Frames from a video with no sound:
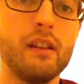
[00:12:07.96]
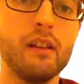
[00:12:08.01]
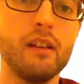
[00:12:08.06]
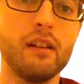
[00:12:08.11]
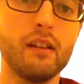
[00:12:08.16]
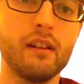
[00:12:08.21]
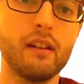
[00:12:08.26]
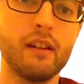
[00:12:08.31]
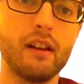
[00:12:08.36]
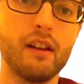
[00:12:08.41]

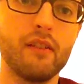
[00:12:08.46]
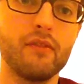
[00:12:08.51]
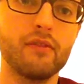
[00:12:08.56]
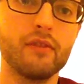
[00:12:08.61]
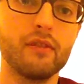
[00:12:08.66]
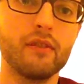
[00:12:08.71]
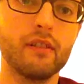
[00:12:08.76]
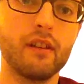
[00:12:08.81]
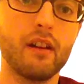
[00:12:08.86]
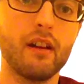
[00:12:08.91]
And then
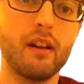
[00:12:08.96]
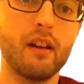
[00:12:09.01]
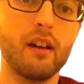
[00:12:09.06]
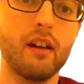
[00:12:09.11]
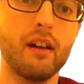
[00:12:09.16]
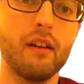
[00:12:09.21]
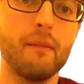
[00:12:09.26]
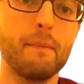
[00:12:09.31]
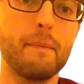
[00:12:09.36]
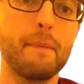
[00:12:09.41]
after
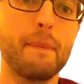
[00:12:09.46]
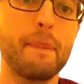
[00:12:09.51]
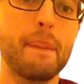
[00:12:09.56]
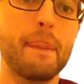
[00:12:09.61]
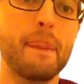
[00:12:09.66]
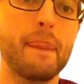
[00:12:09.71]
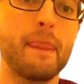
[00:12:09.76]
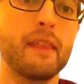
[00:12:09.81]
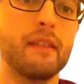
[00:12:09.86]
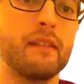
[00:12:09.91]
that,
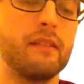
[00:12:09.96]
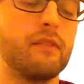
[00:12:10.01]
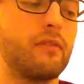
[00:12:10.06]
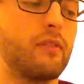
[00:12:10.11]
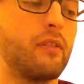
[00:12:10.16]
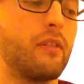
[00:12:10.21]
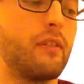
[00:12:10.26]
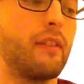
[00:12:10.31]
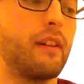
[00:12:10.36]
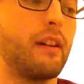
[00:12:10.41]
you've
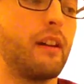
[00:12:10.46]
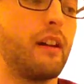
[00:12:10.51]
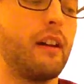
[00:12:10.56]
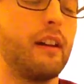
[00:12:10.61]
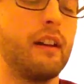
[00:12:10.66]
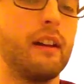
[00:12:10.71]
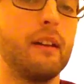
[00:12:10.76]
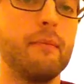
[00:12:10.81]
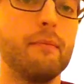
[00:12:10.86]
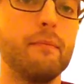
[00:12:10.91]
got that
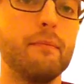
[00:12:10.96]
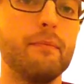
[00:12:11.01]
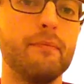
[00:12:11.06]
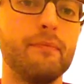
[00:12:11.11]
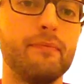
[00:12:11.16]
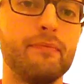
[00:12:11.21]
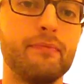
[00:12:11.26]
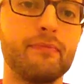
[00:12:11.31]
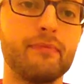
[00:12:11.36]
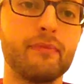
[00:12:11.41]

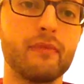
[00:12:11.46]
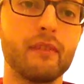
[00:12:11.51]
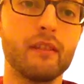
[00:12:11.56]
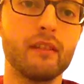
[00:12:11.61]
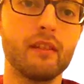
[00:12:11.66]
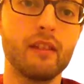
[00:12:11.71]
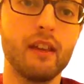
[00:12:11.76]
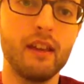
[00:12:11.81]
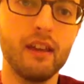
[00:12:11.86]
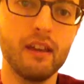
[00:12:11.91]

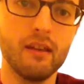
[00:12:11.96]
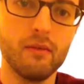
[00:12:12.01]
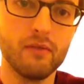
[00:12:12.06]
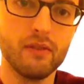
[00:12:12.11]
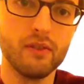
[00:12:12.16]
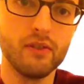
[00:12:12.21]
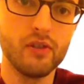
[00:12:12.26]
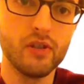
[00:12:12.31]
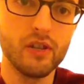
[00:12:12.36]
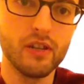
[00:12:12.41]
A
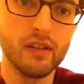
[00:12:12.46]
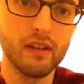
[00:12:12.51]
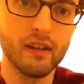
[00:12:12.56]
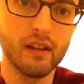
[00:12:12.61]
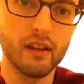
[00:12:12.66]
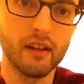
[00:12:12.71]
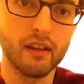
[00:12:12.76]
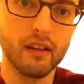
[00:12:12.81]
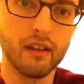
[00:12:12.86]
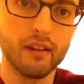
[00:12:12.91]
with a G in
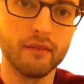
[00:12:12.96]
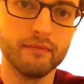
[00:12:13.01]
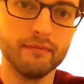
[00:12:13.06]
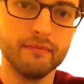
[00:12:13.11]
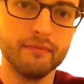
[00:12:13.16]
it again.